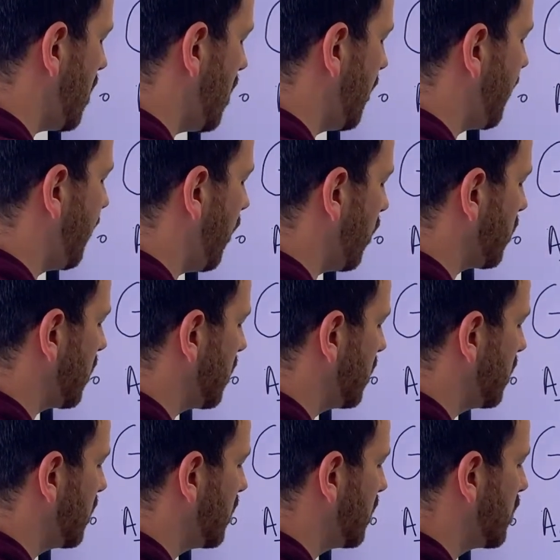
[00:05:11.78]
a full
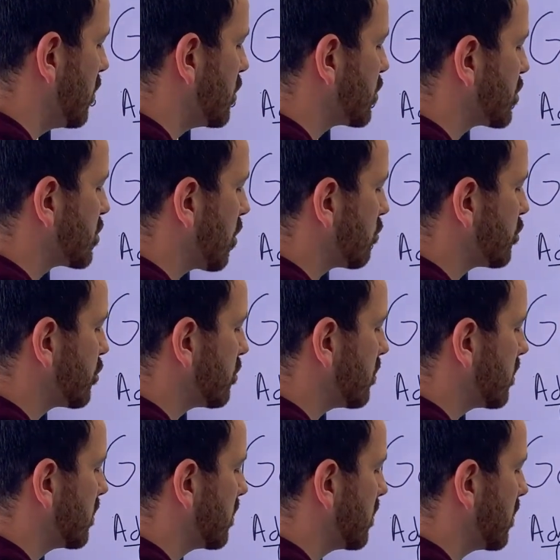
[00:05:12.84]

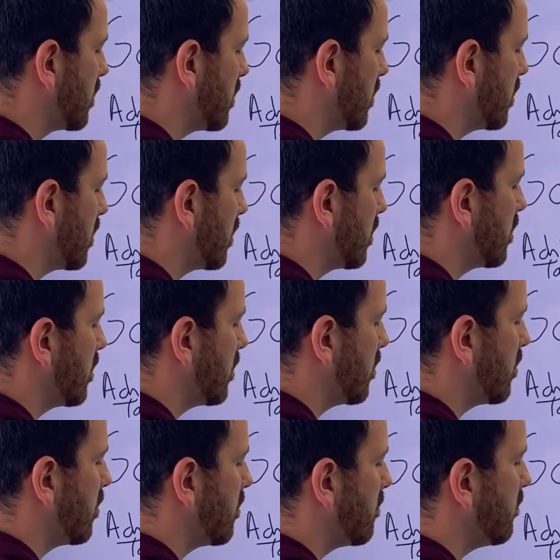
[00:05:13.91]
social
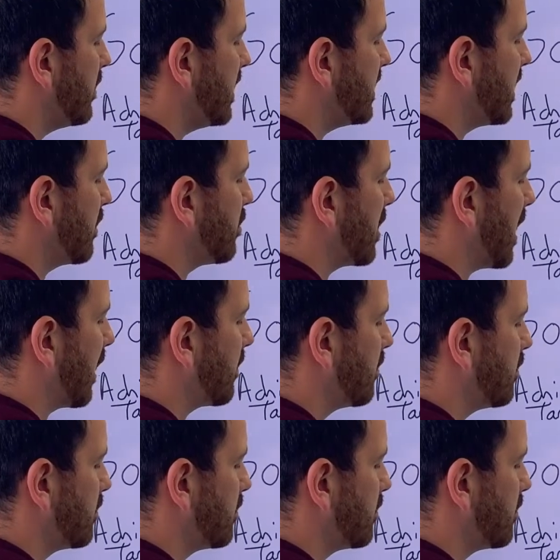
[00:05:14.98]
media plan.